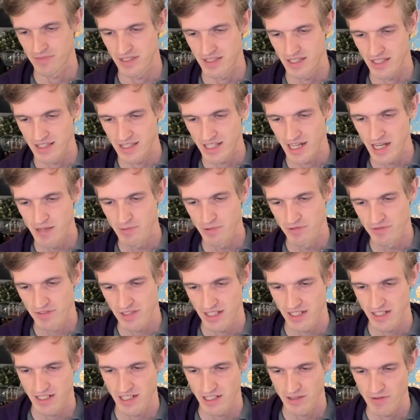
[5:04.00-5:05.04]
the type of
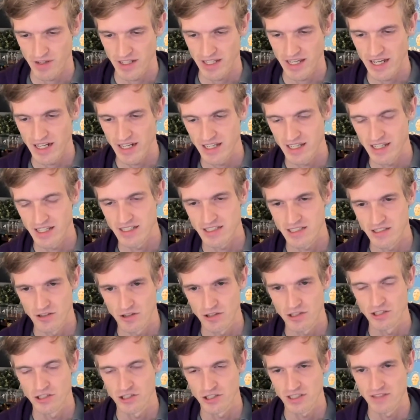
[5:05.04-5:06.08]
data that we're getting is
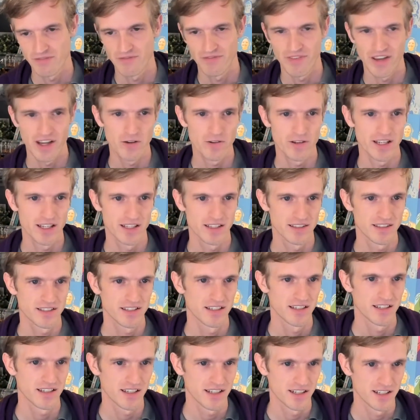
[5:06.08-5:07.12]
not just
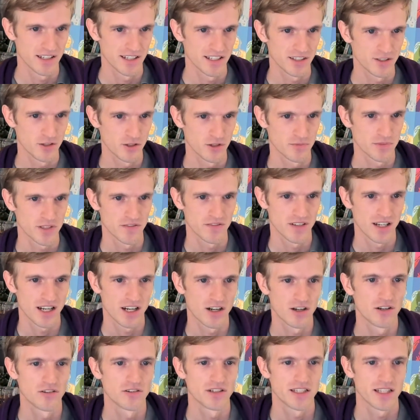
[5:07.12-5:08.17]
variant uh, in terms of like
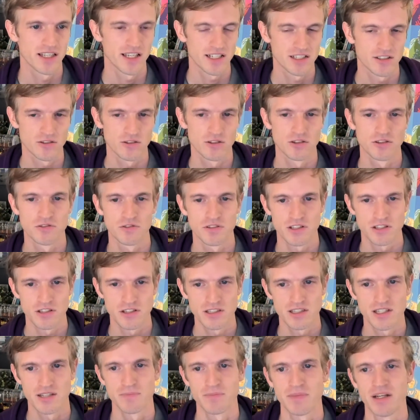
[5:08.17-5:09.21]
how long it takes to go through the
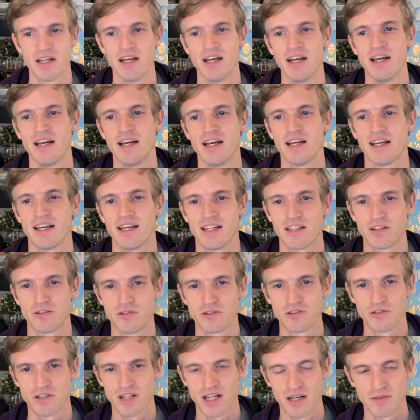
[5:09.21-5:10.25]
system. It
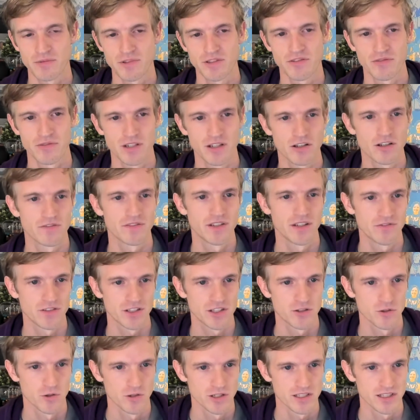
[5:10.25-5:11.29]
also comes from a lot of
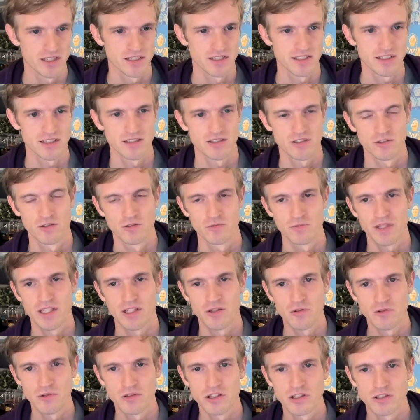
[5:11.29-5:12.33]
different sources. So we
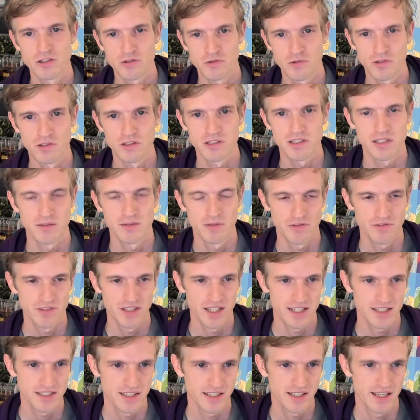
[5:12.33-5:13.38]
do control some of
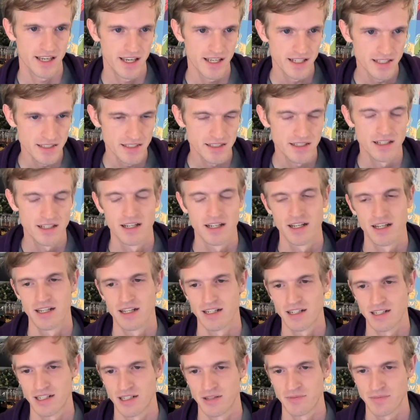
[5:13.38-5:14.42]
the SDKs.
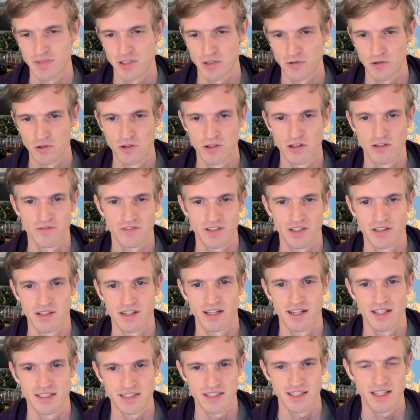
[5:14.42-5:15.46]
Um, so all of
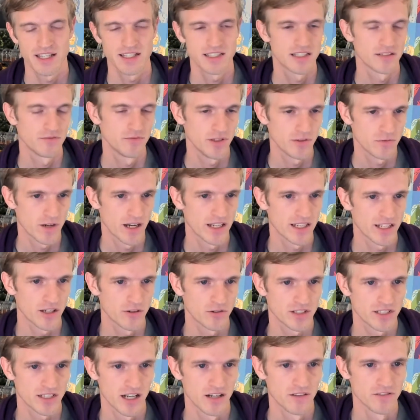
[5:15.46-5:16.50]
the SDKs that we write
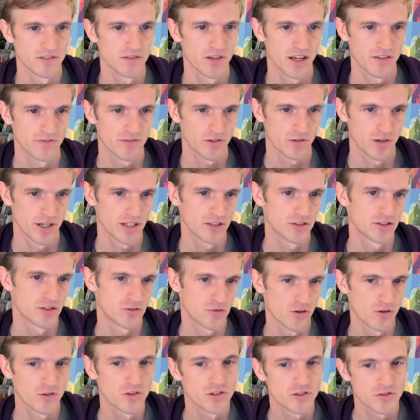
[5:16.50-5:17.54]
ourselves, we have quite a
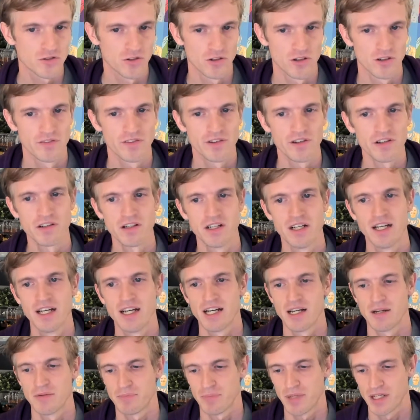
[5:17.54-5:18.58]
strong control over.
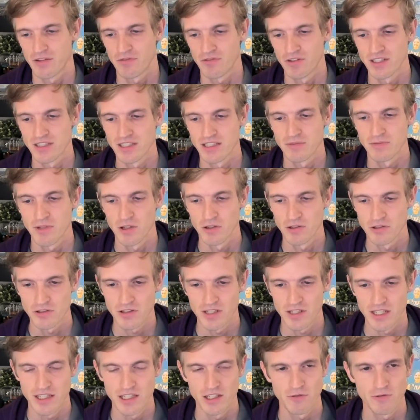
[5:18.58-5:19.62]
But for instance, we
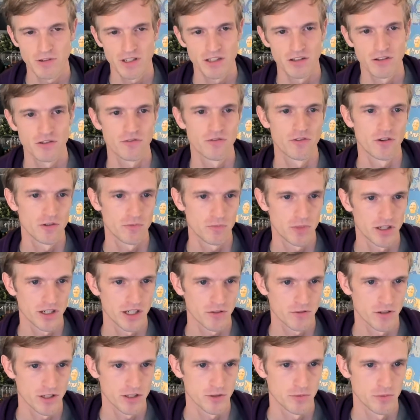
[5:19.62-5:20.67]
also integrate into
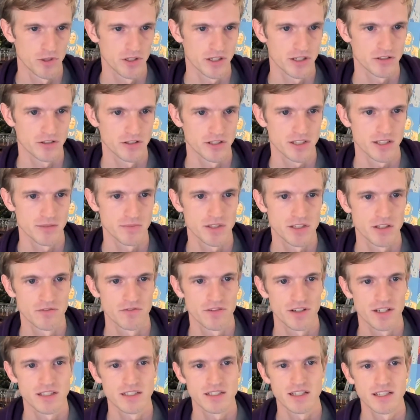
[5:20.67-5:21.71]
third-party crash reporting systems.
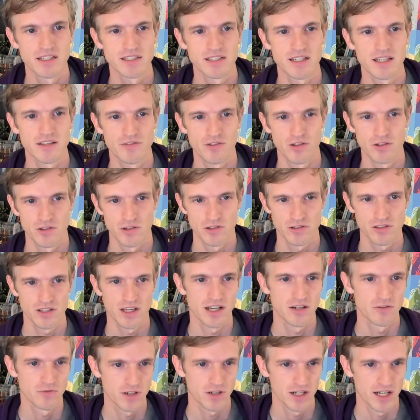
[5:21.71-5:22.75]
So for instance, if you use
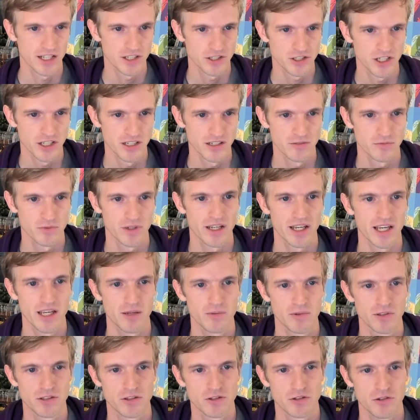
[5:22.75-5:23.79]
the Unreal Engine, we're
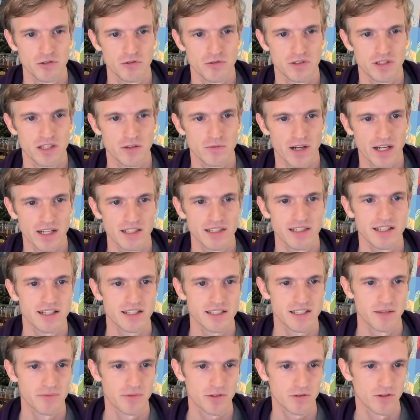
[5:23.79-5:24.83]
able to directly
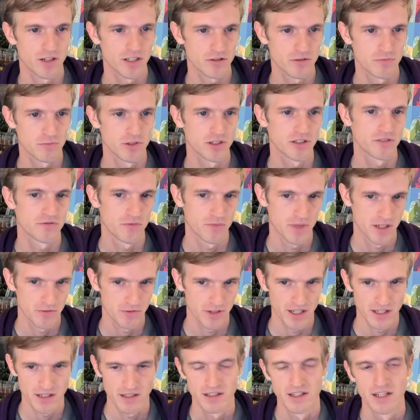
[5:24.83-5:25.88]
accept crash reports from
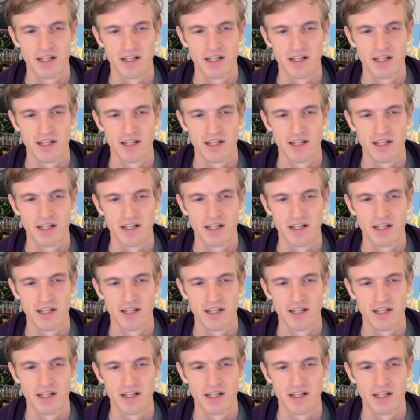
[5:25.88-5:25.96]
Unreal.